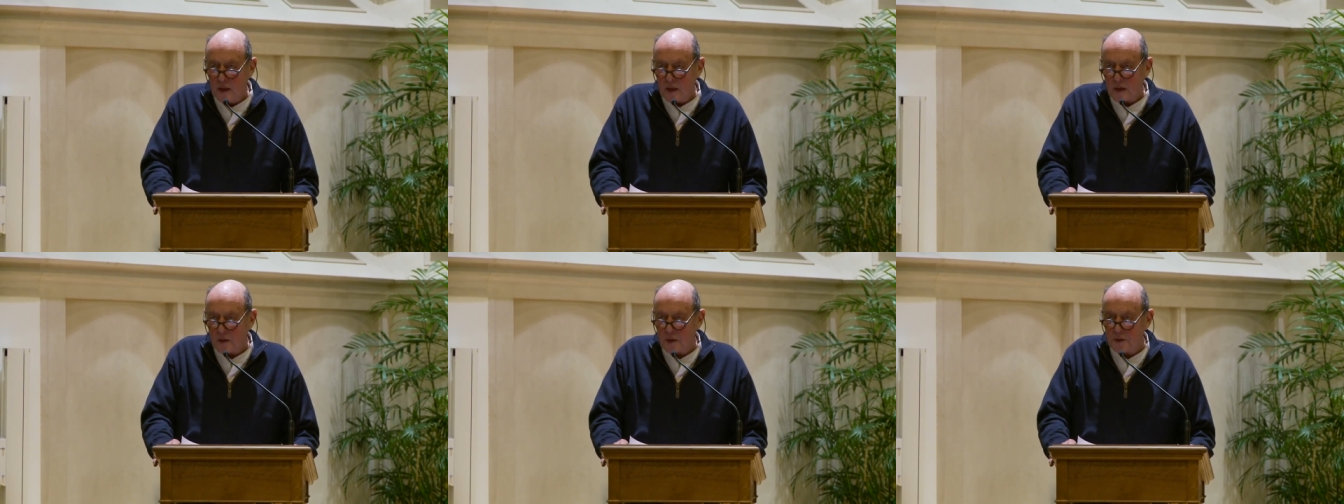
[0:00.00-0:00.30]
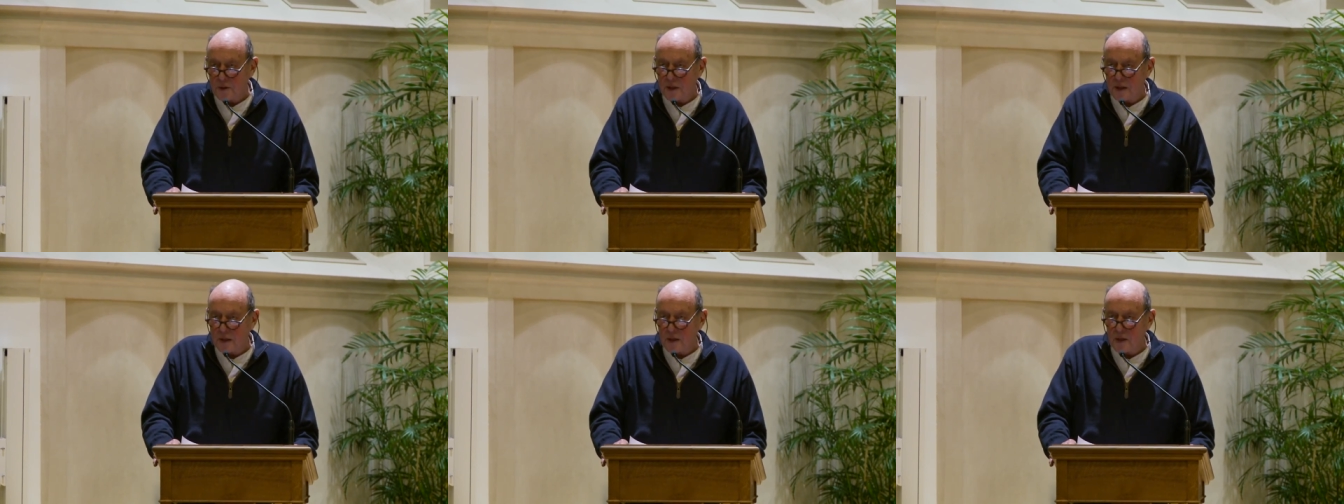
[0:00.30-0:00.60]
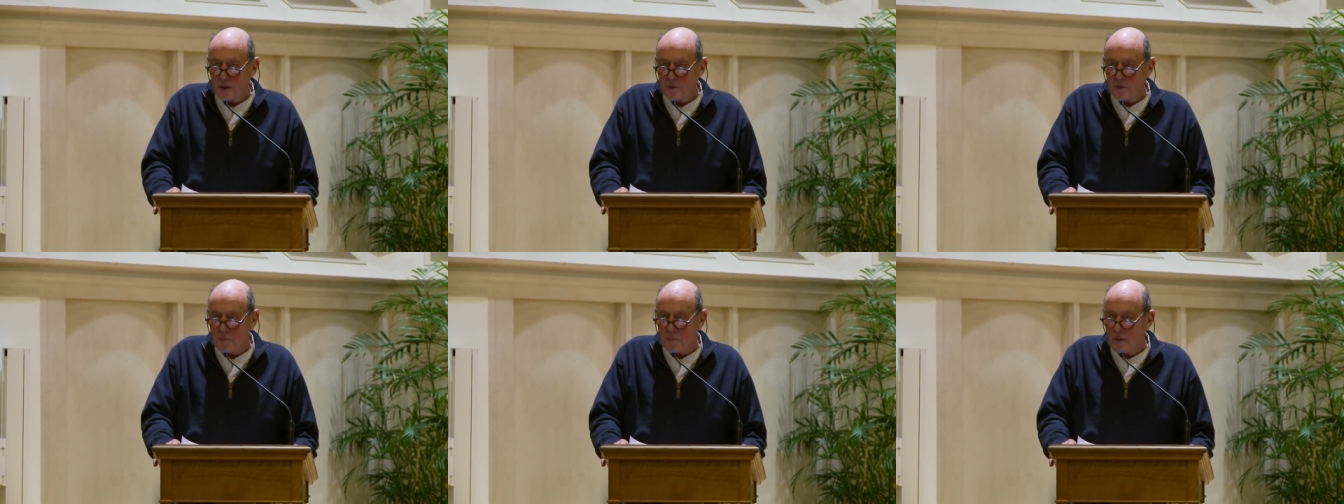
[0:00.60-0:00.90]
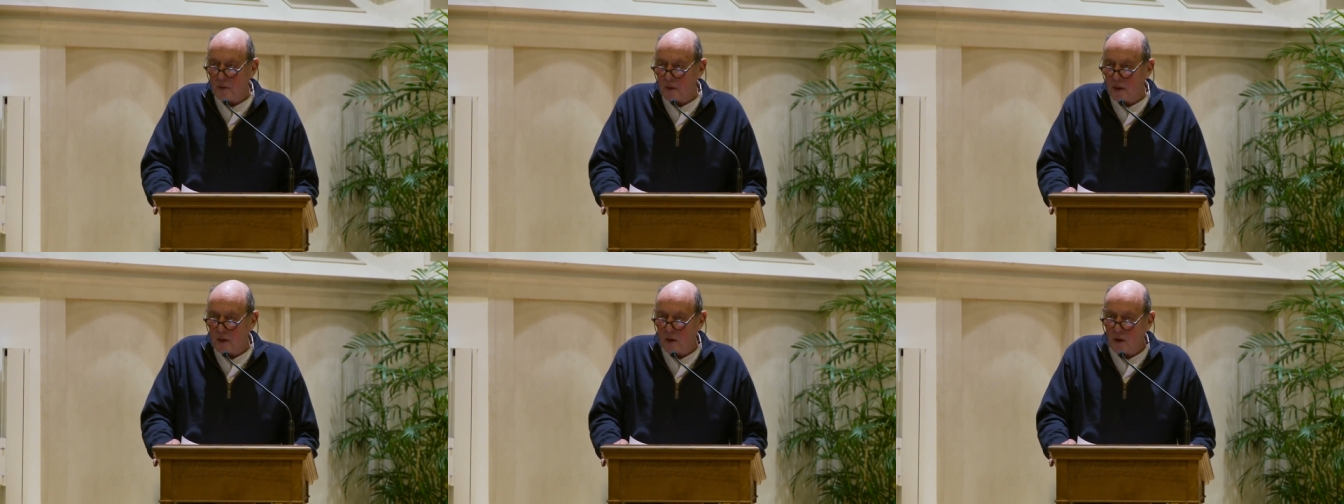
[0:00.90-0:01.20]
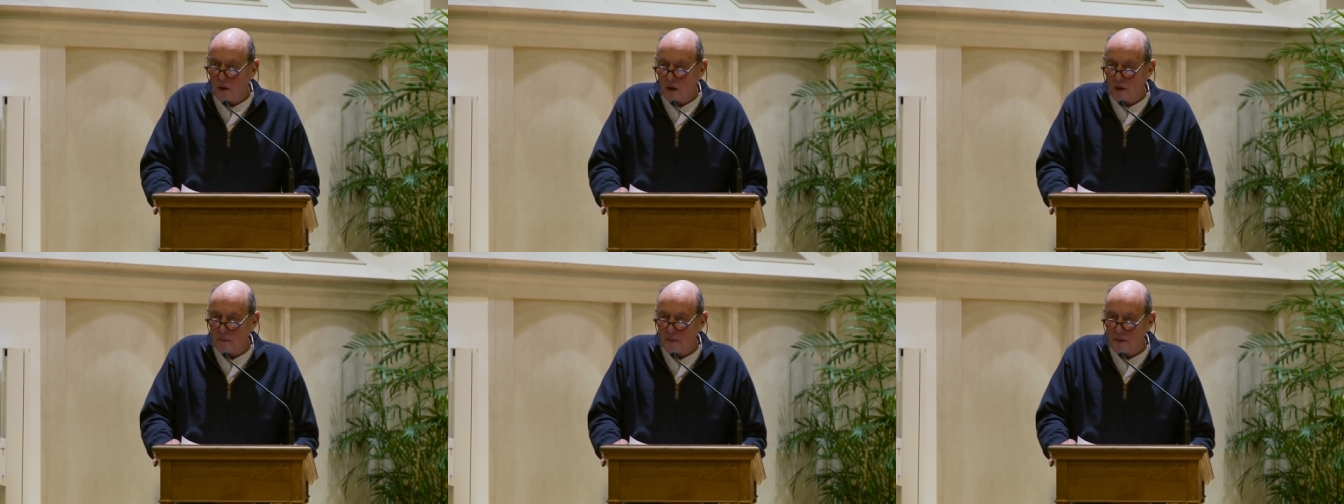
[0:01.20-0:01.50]
because they know the morel
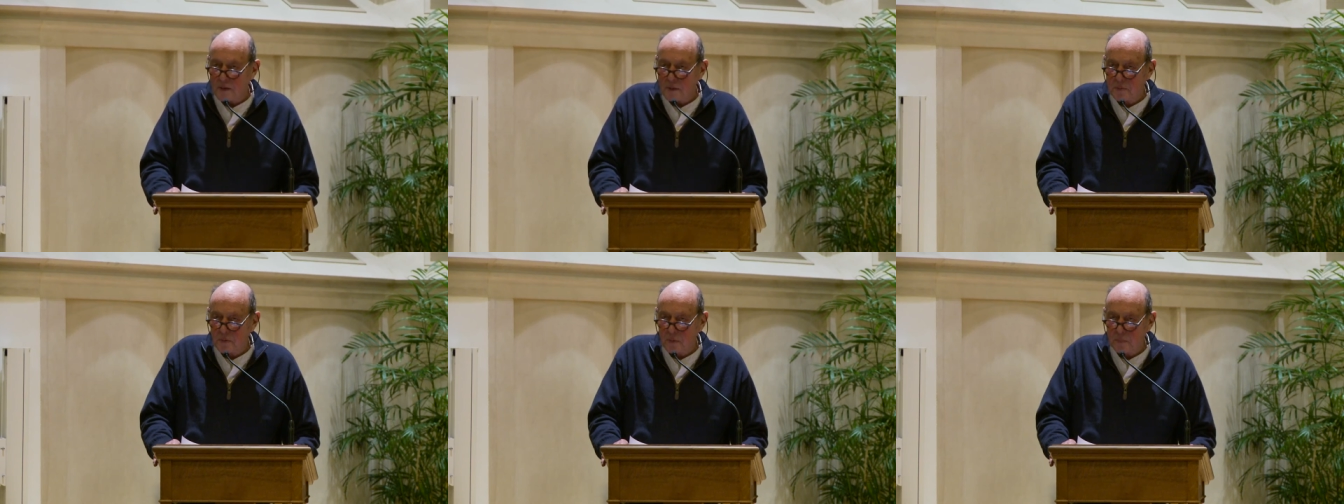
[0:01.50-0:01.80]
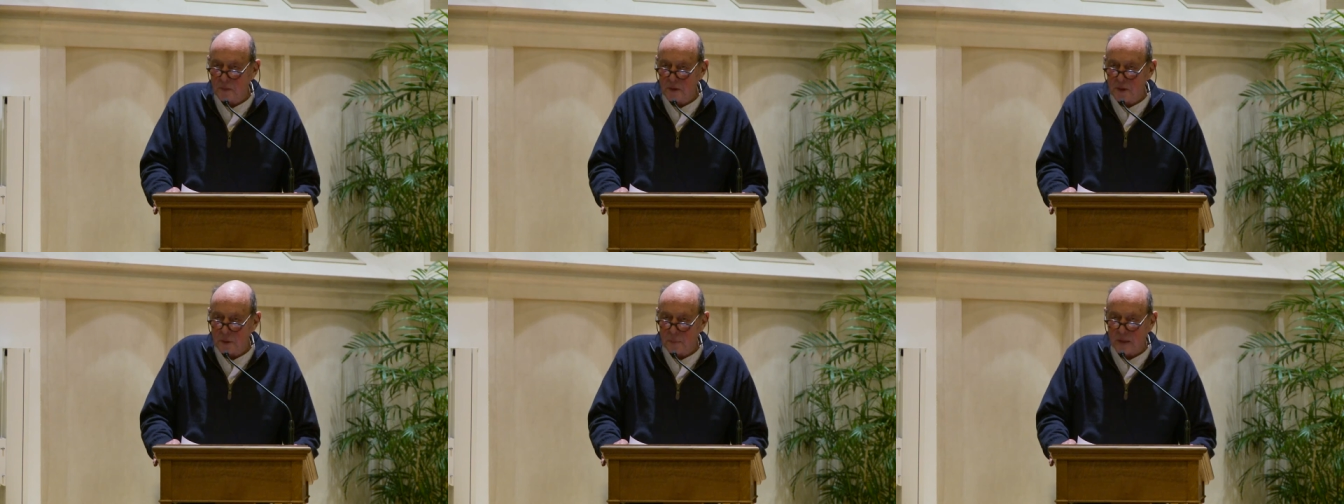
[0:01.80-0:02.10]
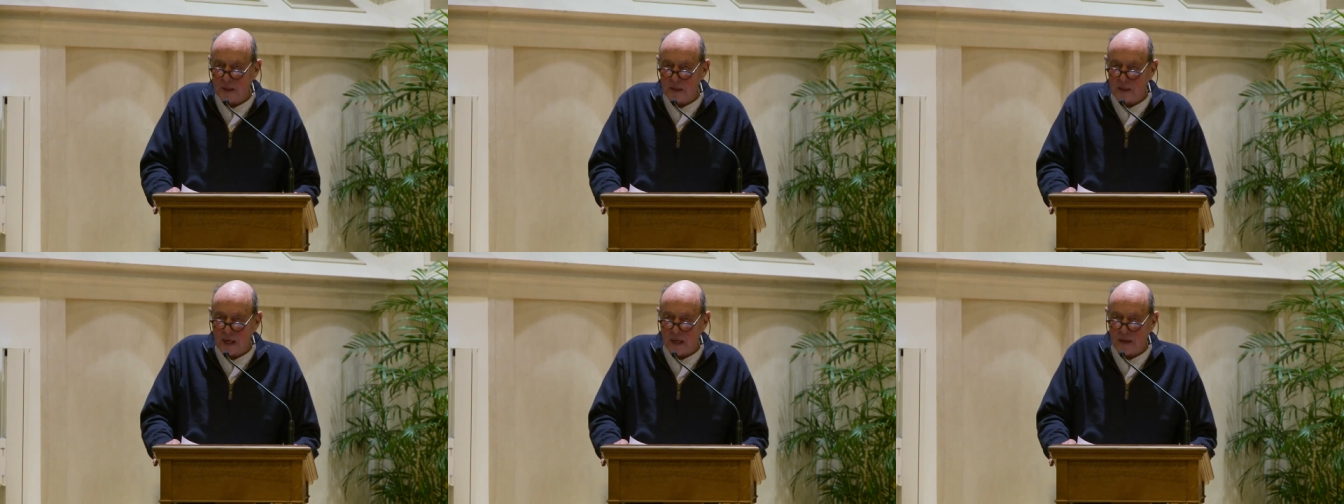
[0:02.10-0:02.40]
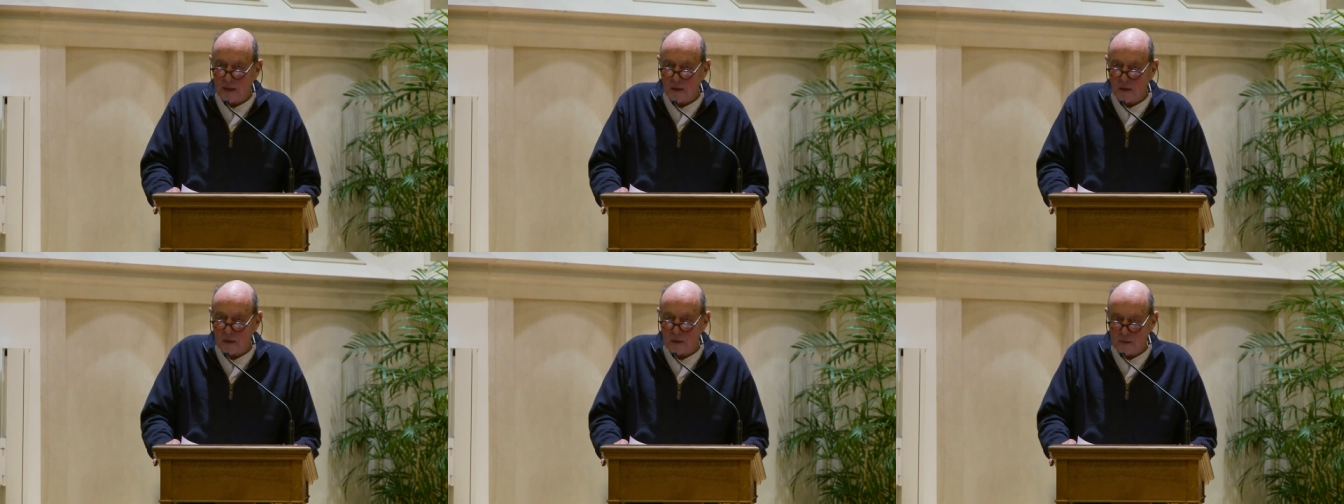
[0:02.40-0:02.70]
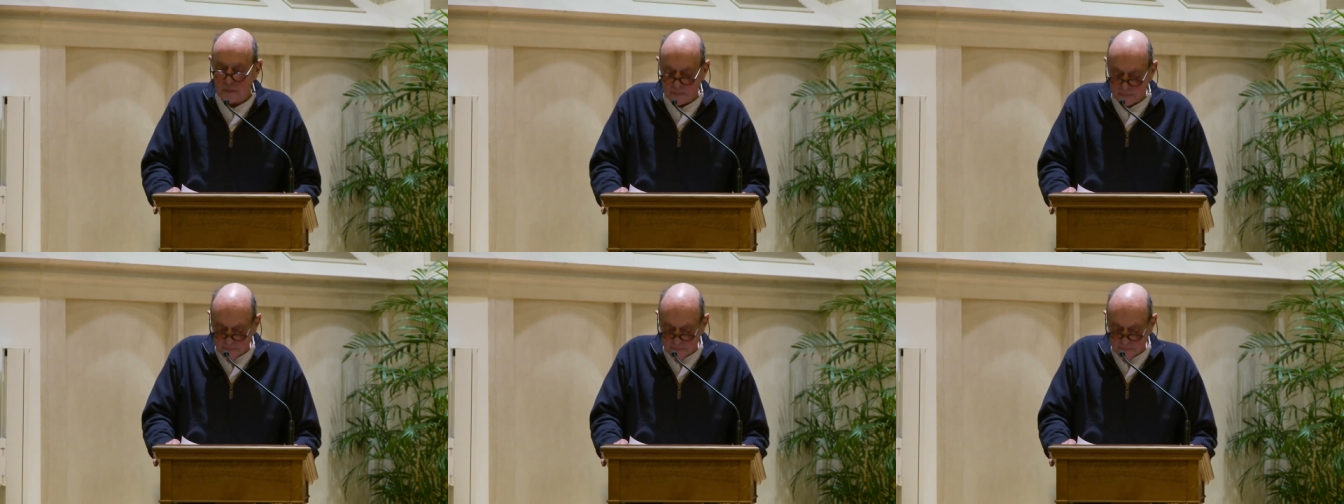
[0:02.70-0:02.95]
harvest will be spectacular.